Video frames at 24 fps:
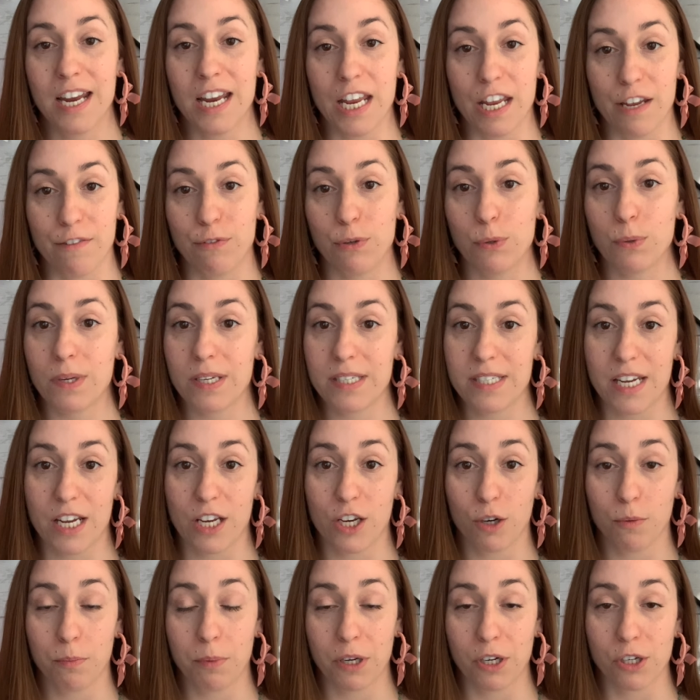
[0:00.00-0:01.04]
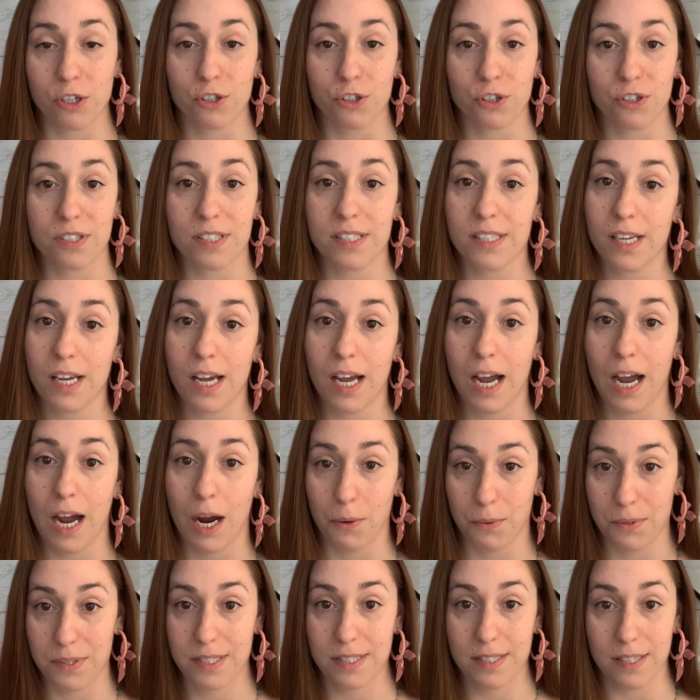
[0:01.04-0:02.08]
if you can take your pictures
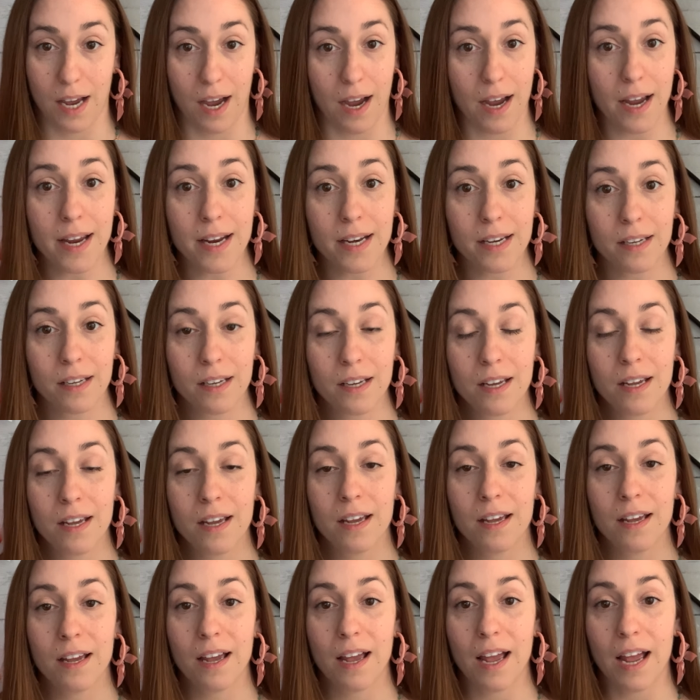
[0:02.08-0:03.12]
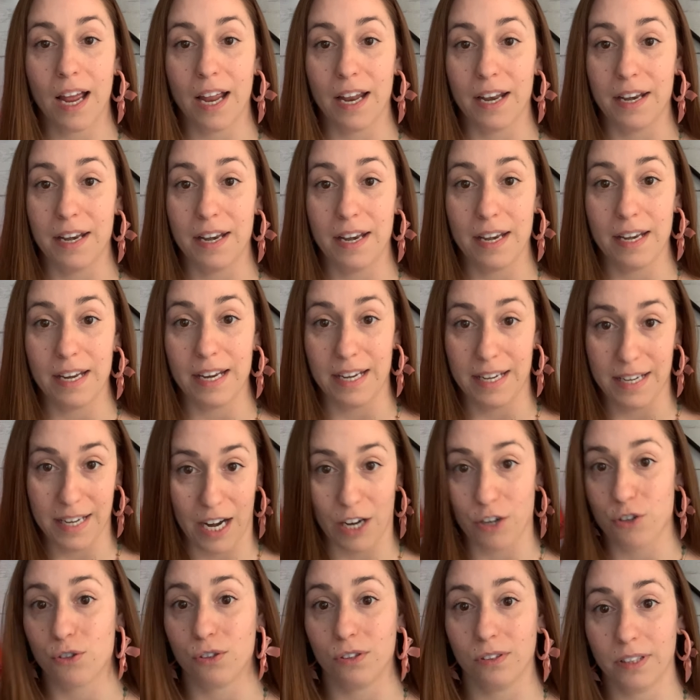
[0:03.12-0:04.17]
outside and in
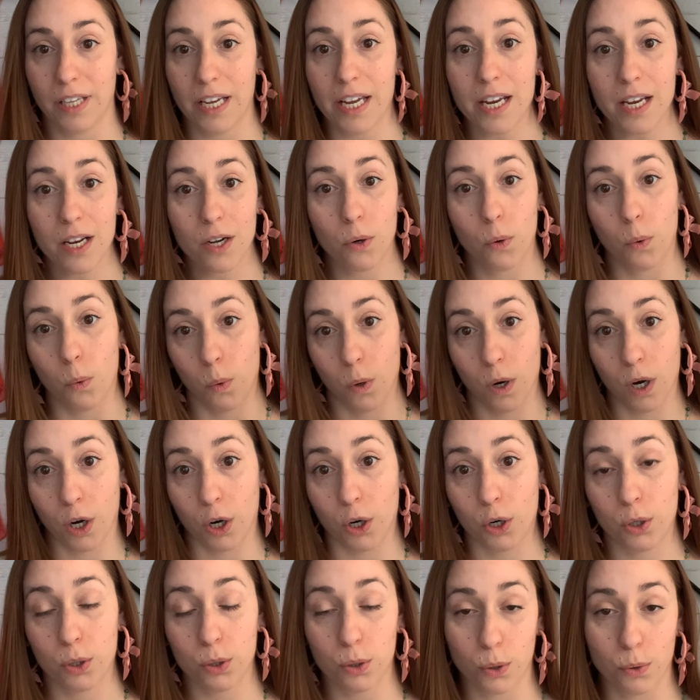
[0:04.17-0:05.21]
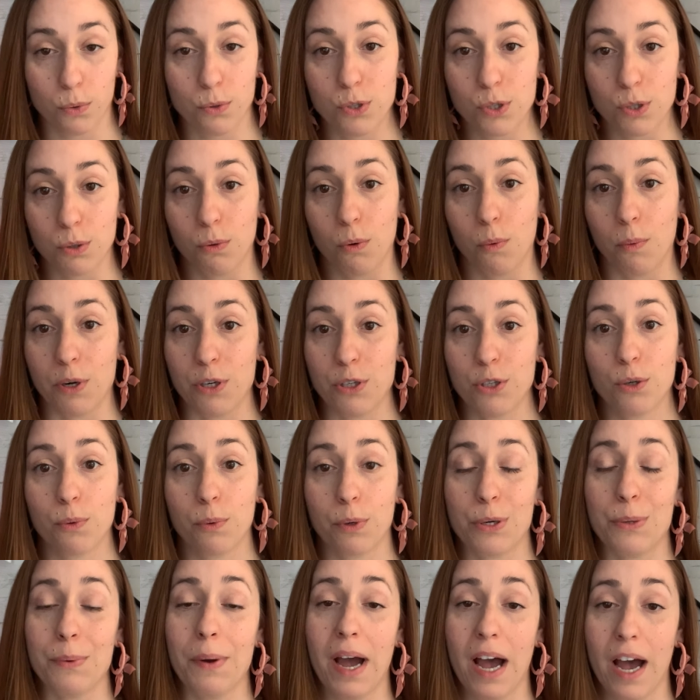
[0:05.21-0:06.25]
natural light or close to a window
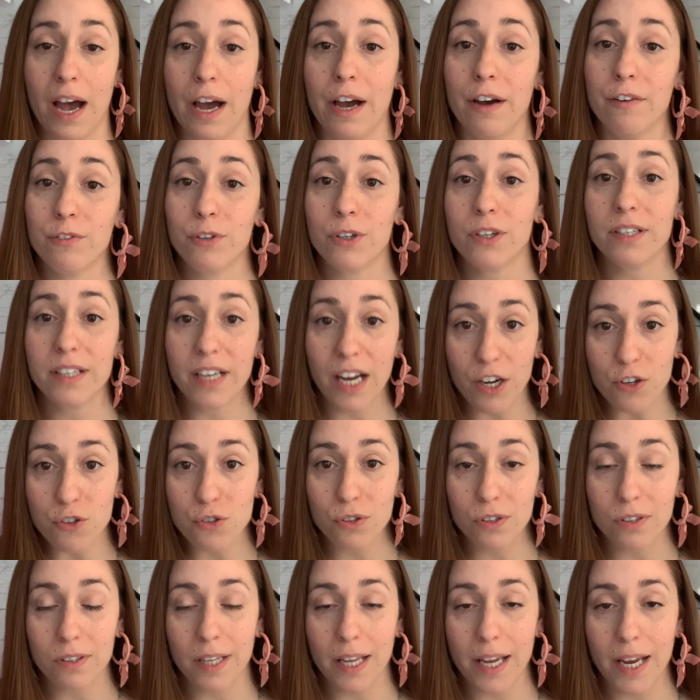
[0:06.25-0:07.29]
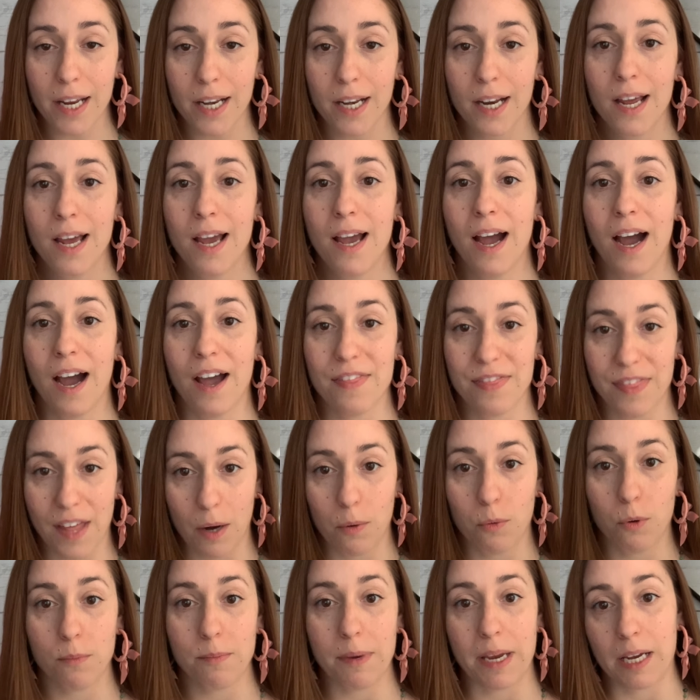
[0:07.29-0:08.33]
where you have good natural light, that
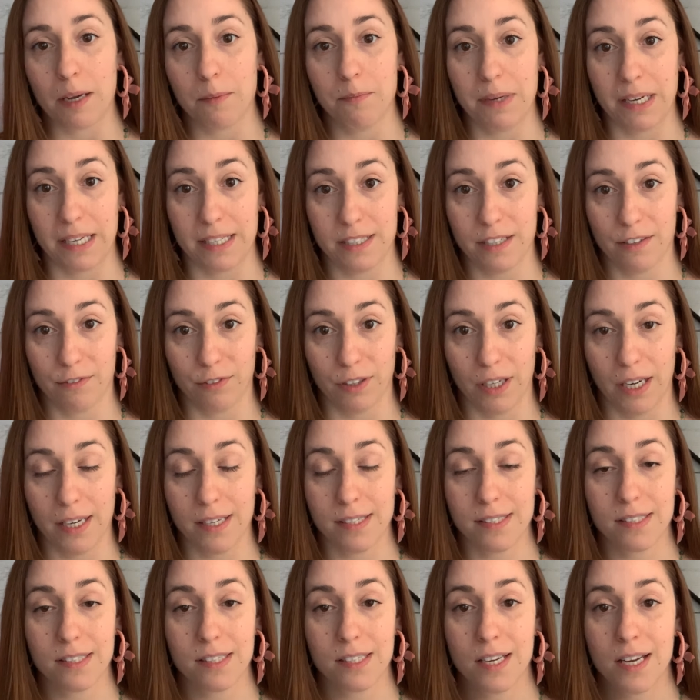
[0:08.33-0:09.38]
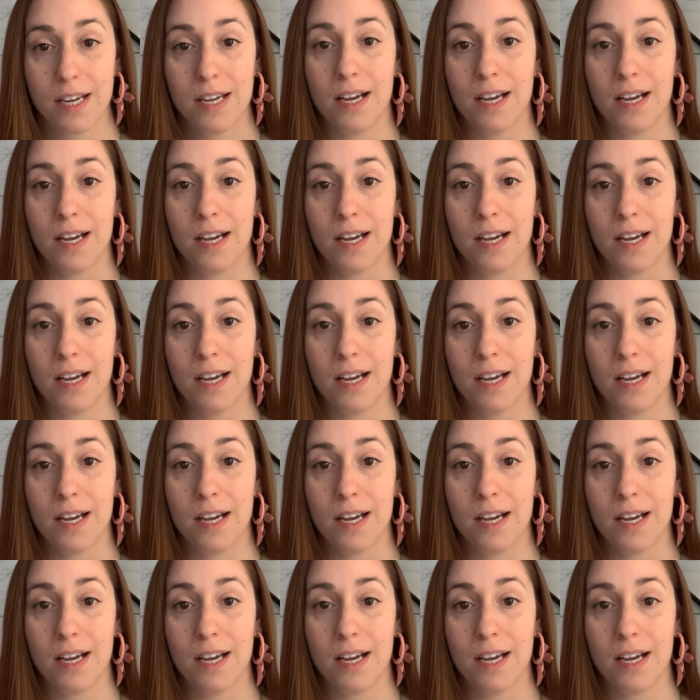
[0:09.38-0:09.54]
will make a big difference.